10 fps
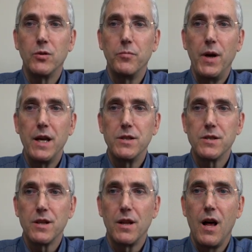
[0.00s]

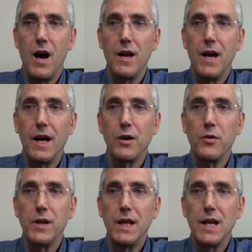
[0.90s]
pages a lot. I
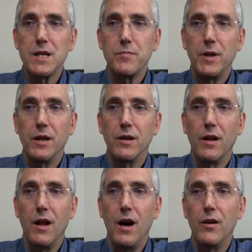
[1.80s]
go to ESPN
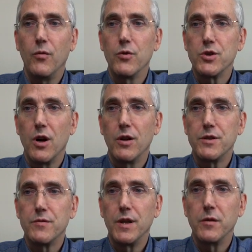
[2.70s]
a lot, or Charlotte
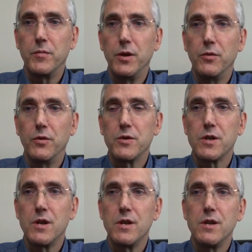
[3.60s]
Street
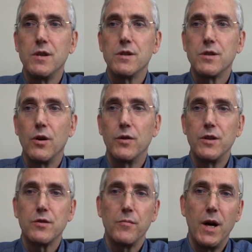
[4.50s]
Computers. So
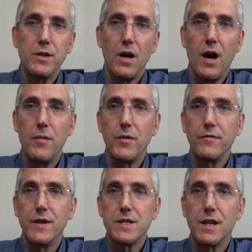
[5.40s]
these are my top
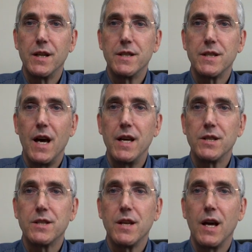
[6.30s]
visited
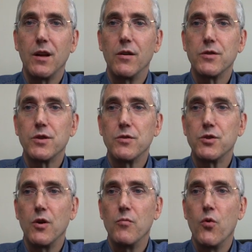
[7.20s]
sites. I can also
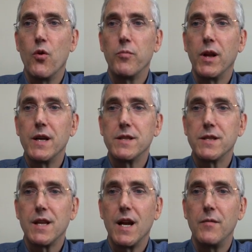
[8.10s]
show more
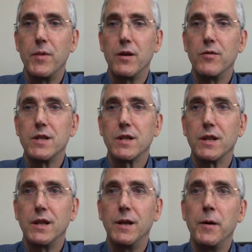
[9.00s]
places that I've been
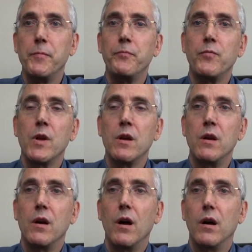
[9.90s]
recently.
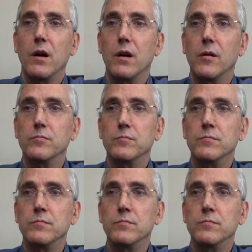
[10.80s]
Not